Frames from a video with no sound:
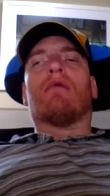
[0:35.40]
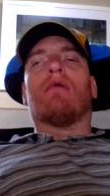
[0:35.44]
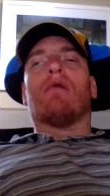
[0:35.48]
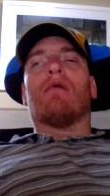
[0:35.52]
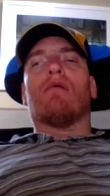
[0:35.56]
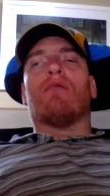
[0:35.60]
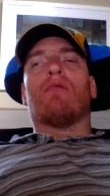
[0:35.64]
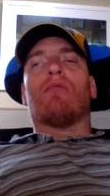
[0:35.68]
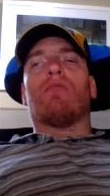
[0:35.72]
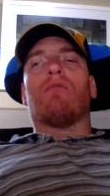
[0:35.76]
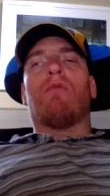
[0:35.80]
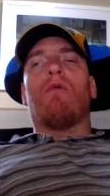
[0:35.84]

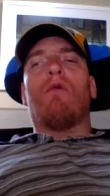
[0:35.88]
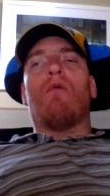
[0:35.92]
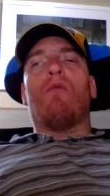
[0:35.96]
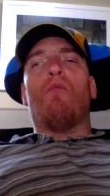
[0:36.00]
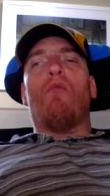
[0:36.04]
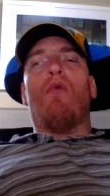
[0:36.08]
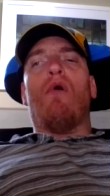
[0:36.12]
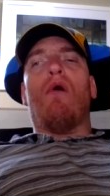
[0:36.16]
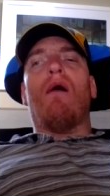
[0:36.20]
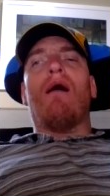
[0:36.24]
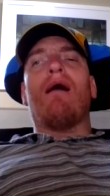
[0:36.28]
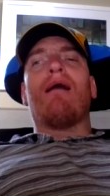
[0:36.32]
just
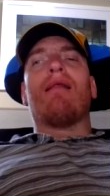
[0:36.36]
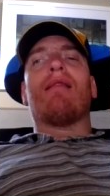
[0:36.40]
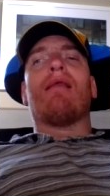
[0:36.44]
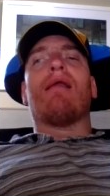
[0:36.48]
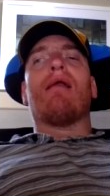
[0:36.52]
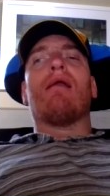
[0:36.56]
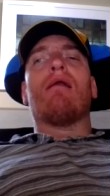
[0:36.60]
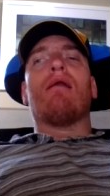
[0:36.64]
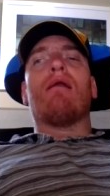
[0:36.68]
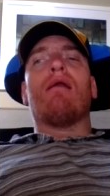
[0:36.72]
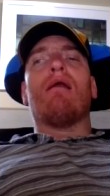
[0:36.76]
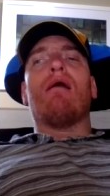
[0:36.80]

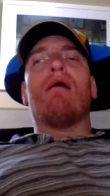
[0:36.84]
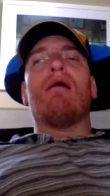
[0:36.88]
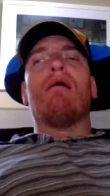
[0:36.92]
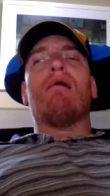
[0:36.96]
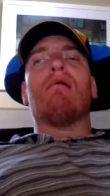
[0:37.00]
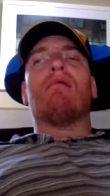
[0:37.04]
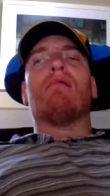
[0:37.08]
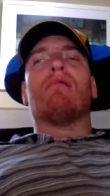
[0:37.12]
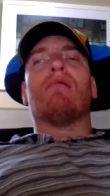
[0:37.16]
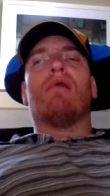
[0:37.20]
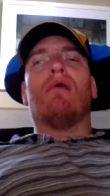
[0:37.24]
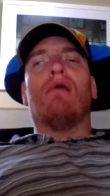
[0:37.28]
reminding
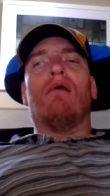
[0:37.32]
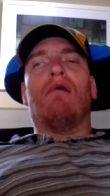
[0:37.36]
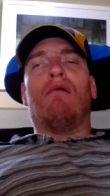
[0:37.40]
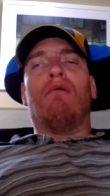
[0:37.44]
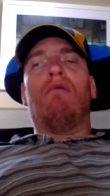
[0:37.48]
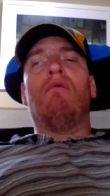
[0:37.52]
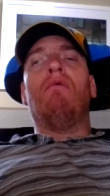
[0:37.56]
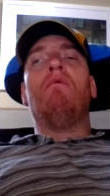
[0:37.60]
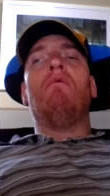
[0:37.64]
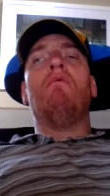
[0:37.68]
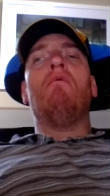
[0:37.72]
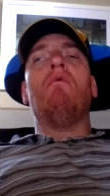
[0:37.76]
you
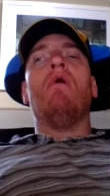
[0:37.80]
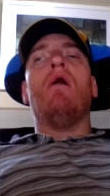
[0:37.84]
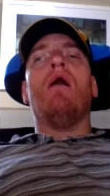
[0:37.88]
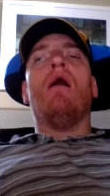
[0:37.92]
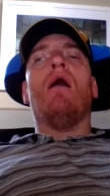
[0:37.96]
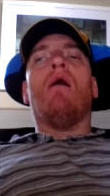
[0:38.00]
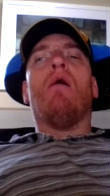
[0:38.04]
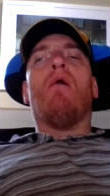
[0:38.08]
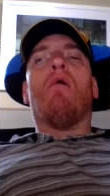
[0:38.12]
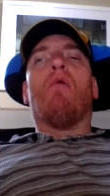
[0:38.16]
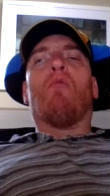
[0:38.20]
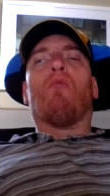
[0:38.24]
to
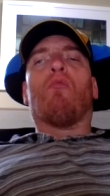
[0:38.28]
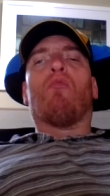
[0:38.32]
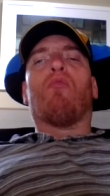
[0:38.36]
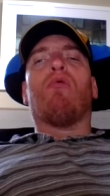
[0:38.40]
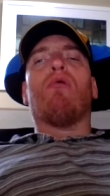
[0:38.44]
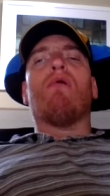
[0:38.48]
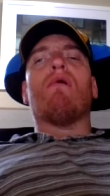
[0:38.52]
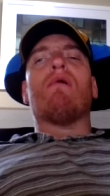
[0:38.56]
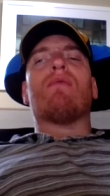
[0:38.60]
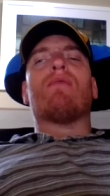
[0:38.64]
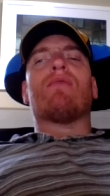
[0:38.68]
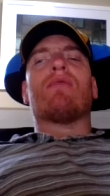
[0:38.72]

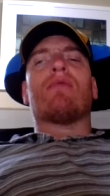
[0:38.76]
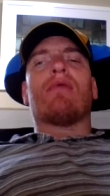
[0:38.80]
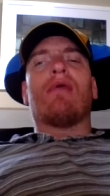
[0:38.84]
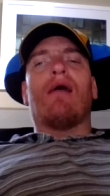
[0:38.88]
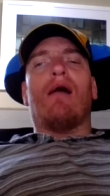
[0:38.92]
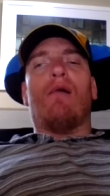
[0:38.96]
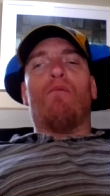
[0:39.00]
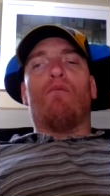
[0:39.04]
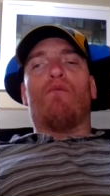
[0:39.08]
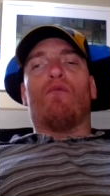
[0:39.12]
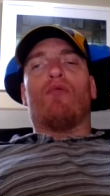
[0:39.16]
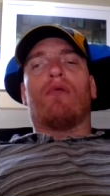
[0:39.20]
put
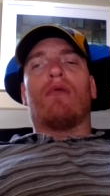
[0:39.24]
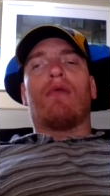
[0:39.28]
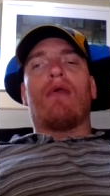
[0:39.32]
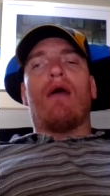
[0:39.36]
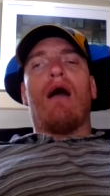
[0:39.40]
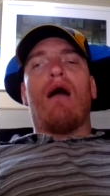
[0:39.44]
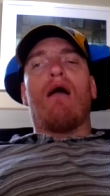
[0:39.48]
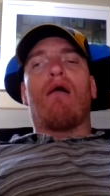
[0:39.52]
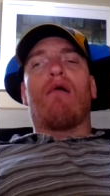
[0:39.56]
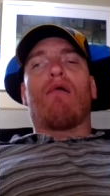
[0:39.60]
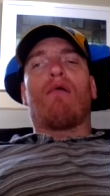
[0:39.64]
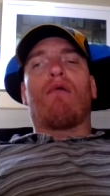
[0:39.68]
some
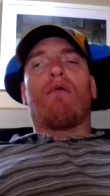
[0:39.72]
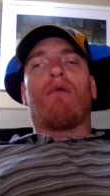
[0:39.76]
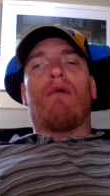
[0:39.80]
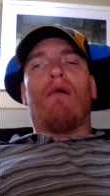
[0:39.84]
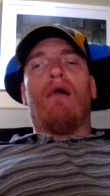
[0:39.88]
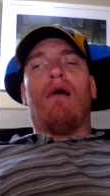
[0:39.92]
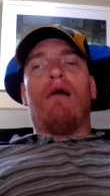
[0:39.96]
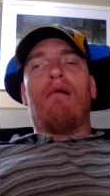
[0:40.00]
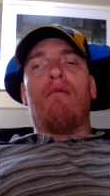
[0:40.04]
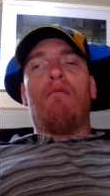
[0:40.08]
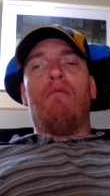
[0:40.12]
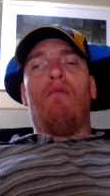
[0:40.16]
sun
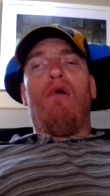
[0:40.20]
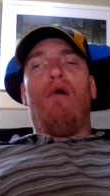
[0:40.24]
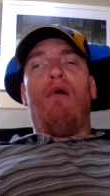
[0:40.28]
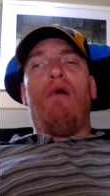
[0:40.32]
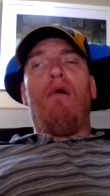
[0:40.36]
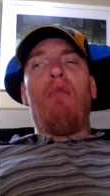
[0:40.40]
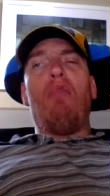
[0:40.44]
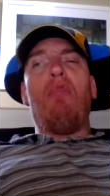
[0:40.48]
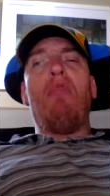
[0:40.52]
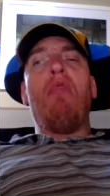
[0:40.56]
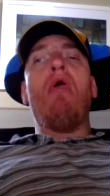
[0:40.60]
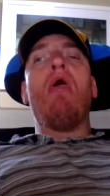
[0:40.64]
cream
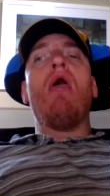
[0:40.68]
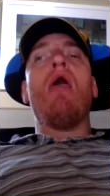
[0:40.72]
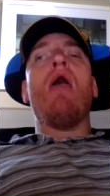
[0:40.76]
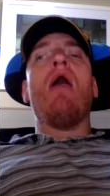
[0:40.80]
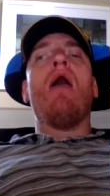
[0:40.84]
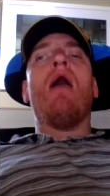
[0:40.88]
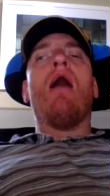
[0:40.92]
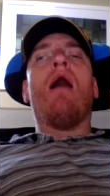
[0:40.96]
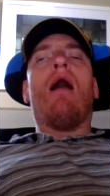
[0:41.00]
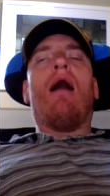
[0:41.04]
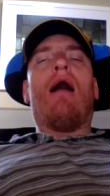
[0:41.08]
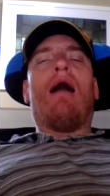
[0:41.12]
on
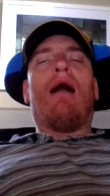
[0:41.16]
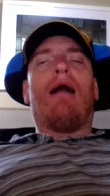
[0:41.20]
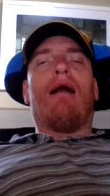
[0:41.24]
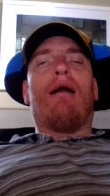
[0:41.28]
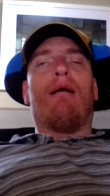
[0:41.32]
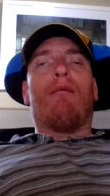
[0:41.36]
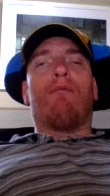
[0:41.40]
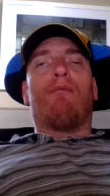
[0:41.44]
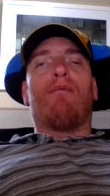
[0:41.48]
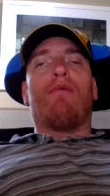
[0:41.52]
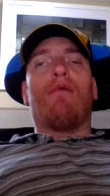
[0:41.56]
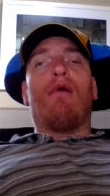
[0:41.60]

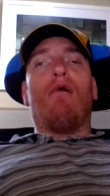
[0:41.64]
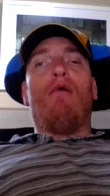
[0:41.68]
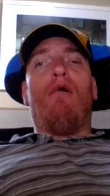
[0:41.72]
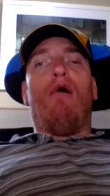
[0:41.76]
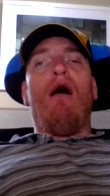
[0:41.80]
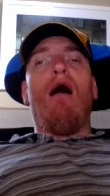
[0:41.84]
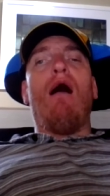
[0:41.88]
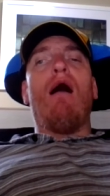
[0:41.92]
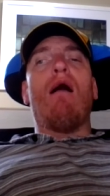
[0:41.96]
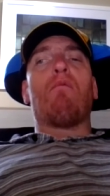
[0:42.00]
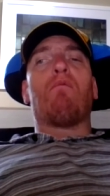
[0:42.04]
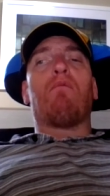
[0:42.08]
if you
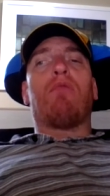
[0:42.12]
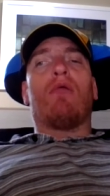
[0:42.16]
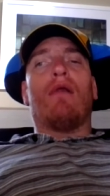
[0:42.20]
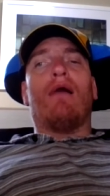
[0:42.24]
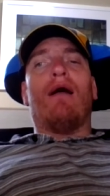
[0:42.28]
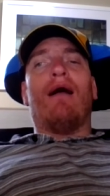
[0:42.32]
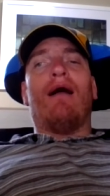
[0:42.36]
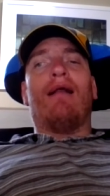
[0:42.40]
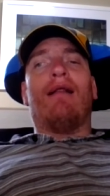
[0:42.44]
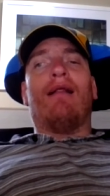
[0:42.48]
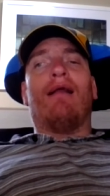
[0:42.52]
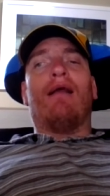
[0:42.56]
are
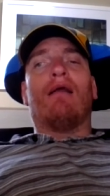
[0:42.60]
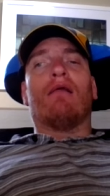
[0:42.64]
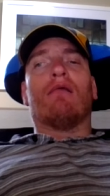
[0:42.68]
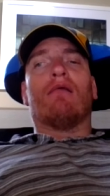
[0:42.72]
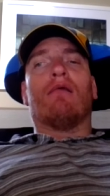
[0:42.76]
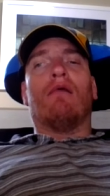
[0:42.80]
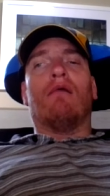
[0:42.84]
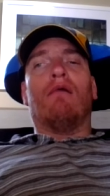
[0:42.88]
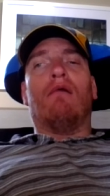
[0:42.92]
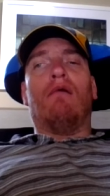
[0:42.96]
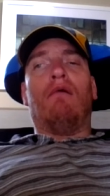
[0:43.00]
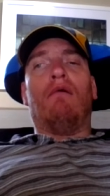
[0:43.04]

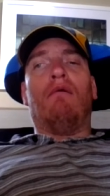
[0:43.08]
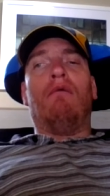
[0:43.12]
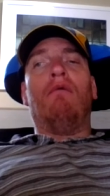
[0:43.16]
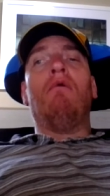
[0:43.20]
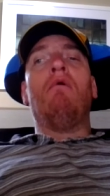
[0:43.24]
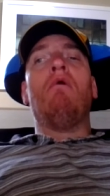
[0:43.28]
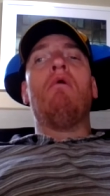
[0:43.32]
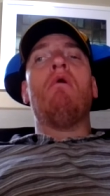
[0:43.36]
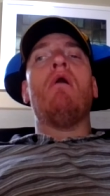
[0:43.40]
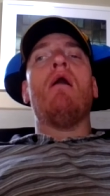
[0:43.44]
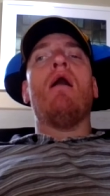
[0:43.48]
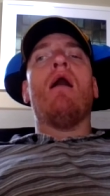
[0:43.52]
planning to
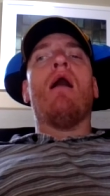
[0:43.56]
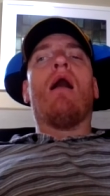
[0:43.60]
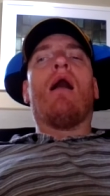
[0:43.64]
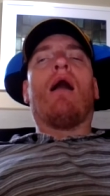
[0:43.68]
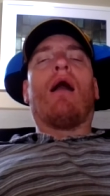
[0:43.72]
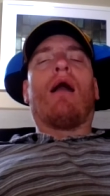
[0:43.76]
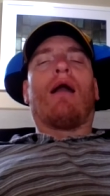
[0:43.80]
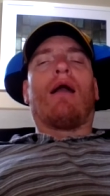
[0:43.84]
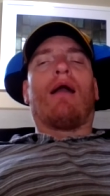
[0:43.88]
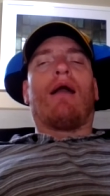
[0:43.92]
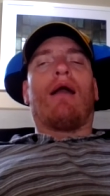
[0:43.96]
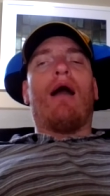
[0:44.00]

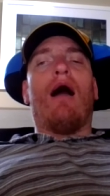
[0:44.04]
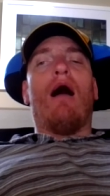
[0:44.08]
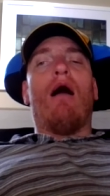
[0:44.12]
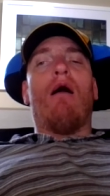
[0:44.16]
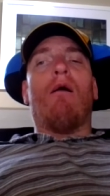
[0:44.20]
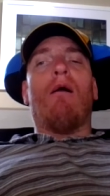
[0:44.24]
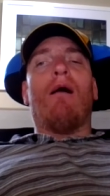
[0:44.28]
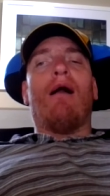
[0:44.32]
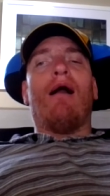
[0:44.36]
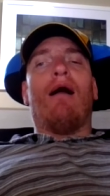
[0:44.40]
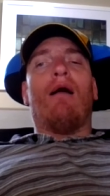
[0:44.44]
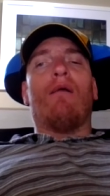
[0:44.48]

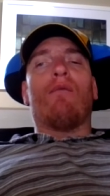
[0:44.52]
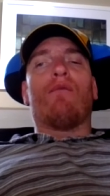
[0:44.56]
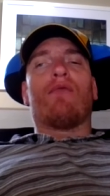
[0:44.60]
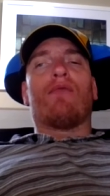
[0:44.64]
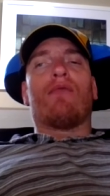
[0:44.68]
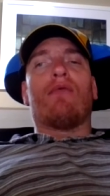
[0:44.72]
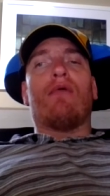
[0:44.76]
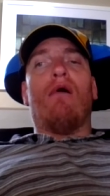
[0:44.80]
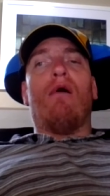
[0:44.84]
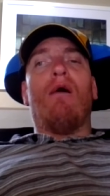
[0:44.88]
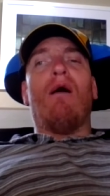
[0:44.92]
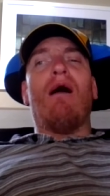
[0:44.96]
go
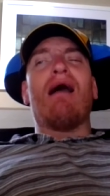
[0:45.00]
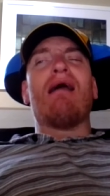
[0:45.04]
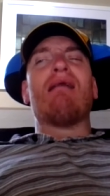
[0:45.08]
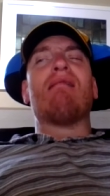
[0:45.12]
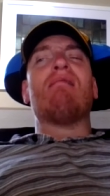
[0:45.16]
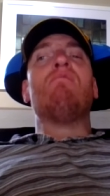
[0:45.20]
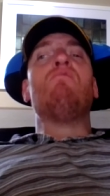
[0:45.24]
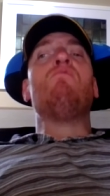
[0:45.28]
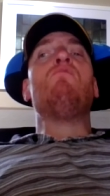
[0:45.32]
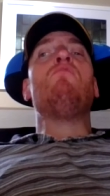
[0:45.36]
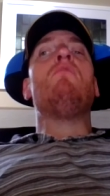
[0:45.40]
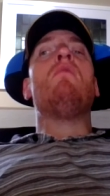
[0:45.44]

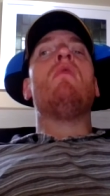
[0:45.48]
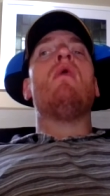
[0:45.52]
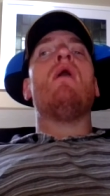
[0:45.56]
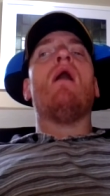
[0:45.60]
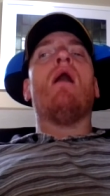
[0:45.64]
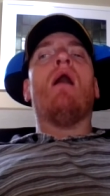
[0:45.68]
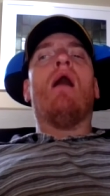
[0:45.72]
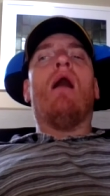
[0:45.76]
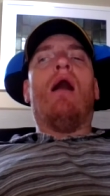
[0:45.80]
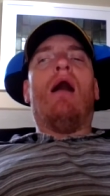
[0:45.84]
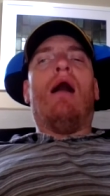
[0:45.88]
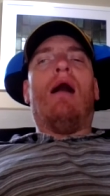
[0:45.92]
outside
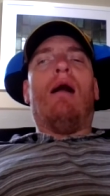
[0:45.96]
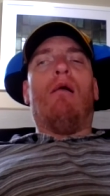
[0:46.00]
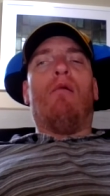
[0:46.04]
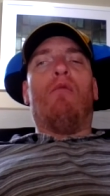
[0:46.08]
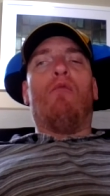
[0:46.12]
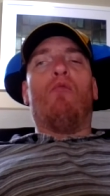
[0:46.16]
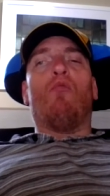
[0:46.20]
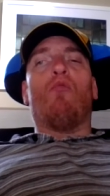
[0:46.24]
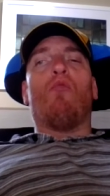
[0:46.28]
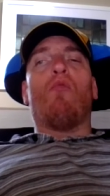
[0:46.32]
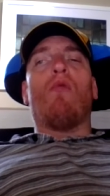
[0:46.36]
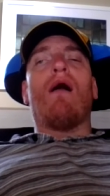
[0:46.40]

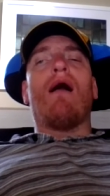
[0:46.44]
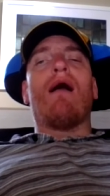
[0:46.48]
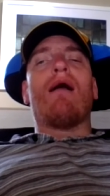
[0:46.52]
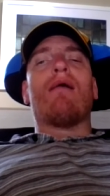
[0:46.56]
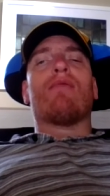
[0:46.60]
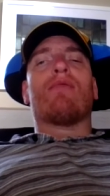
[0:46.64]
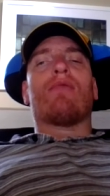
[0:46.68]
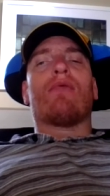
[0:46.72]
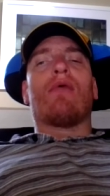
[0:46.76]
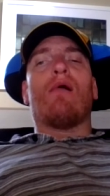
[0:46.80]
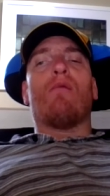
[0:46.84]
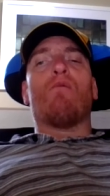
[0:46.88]
and
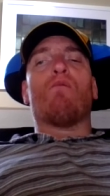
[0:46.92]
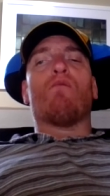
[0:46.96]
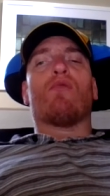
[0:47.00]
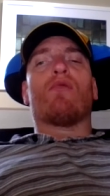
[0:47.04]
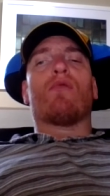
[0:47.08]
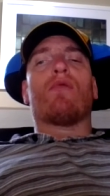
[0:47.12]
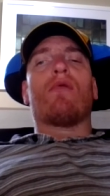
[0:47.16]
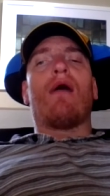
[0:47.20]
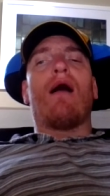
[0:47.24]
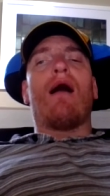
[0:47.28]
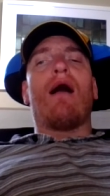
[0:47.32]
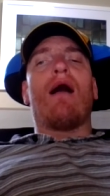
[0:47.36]
wear some
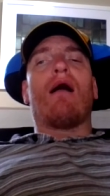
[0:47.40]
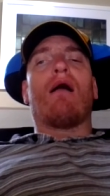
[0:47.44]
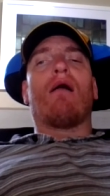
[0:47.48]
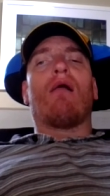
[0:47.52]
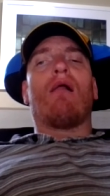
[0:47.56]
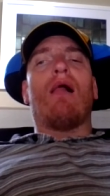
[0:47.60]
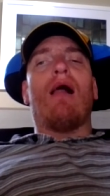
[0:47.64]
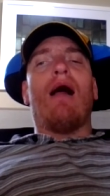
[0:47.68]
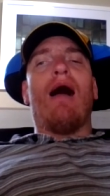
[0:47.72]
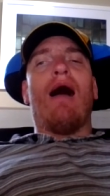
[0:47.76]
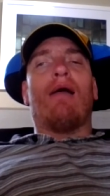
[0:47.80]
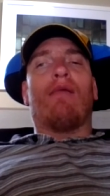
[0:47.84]

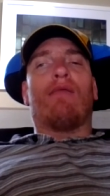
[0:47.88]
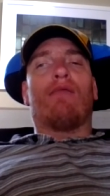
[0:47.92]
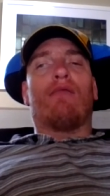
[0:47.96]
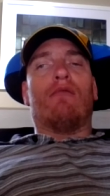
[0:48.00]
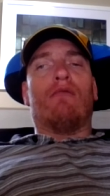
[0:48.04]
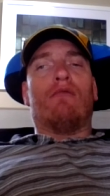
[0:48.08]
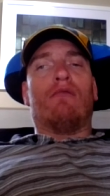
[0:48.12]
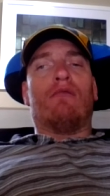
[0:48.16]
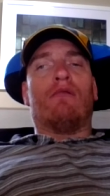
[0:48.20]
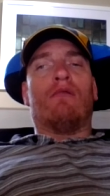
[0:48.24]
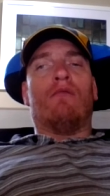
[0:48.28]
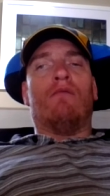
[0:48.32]

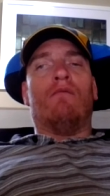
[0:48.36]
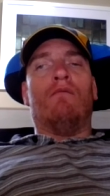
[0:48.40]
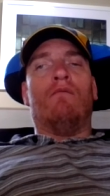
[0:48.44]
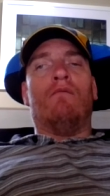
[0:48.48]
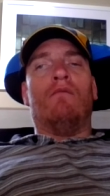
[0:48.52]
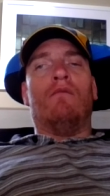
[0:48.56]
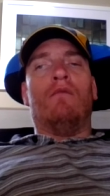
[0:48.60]
sunglasses.